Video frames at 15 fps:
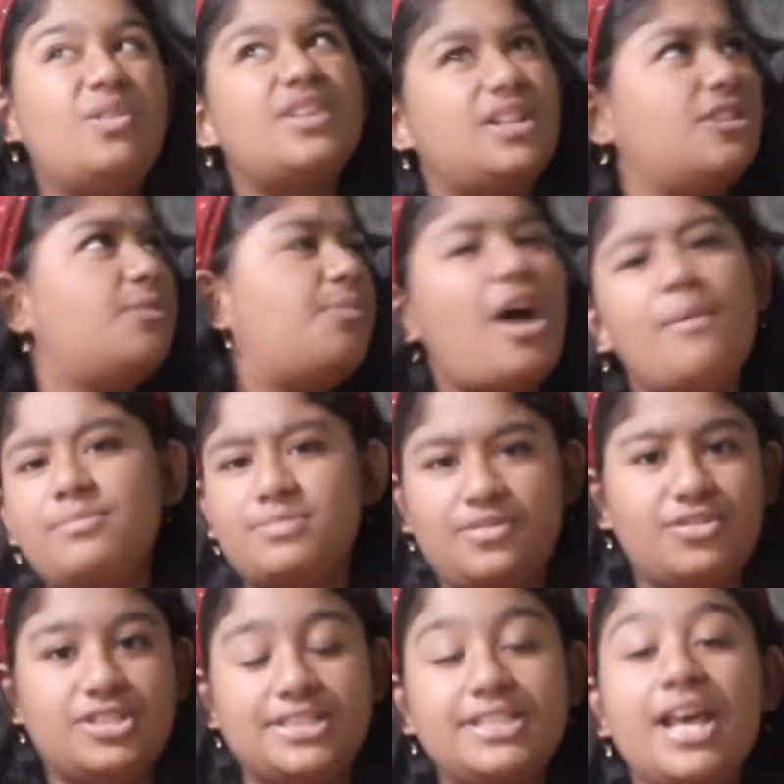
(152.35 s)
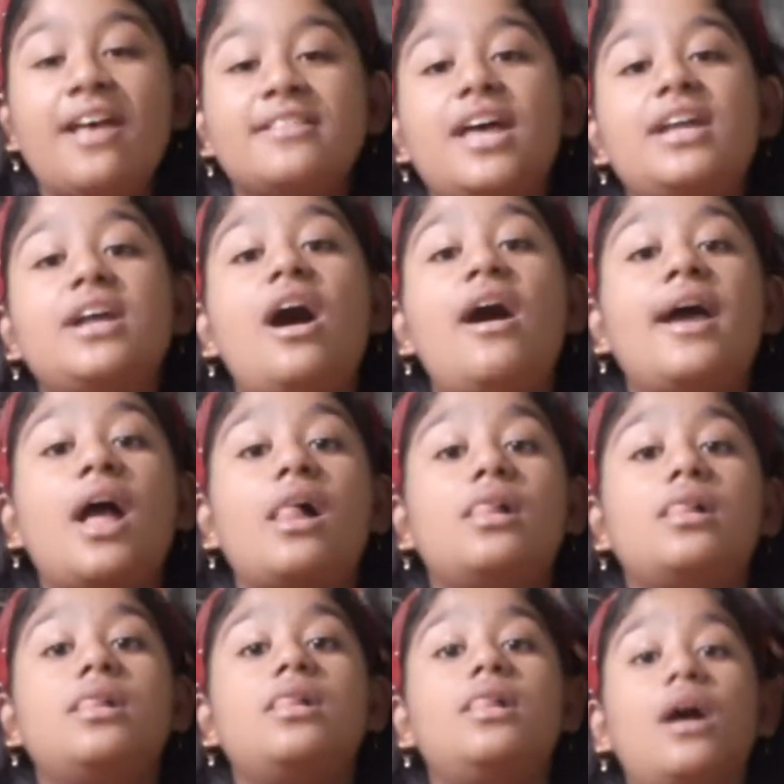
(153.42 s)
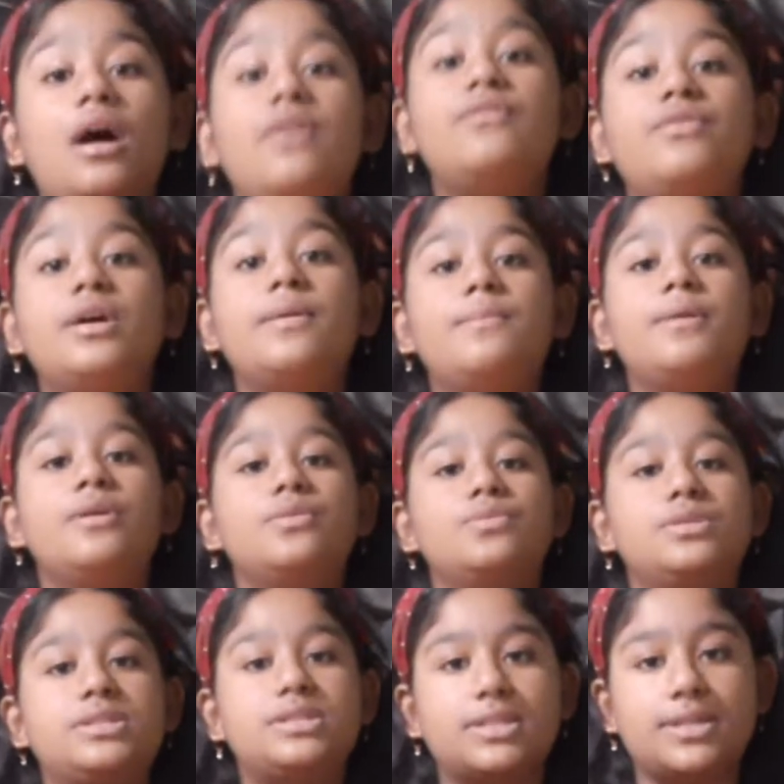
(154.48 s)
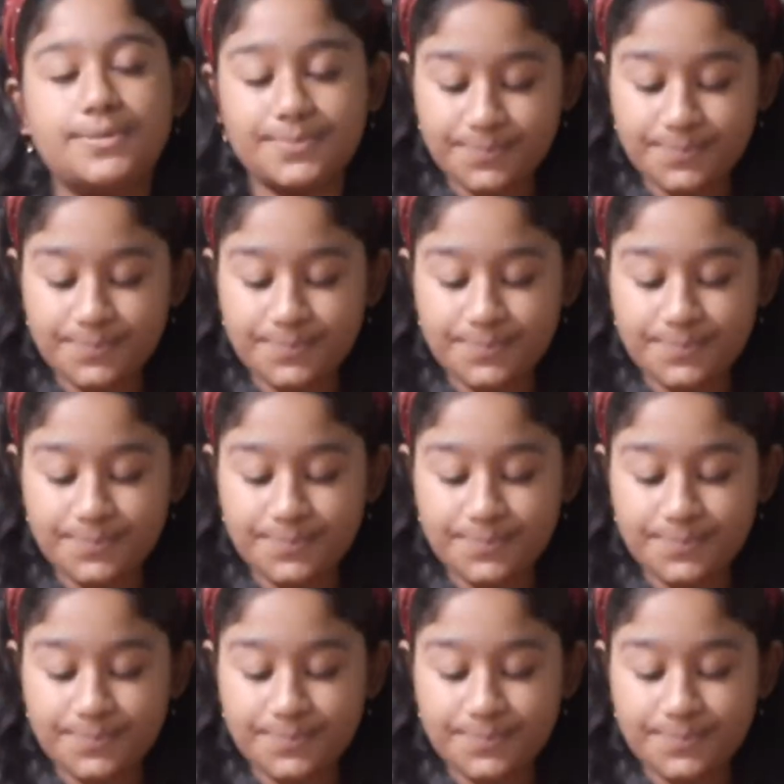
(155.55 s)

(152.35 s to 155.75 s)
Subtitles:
well, you probably wouldn't, that I love bows.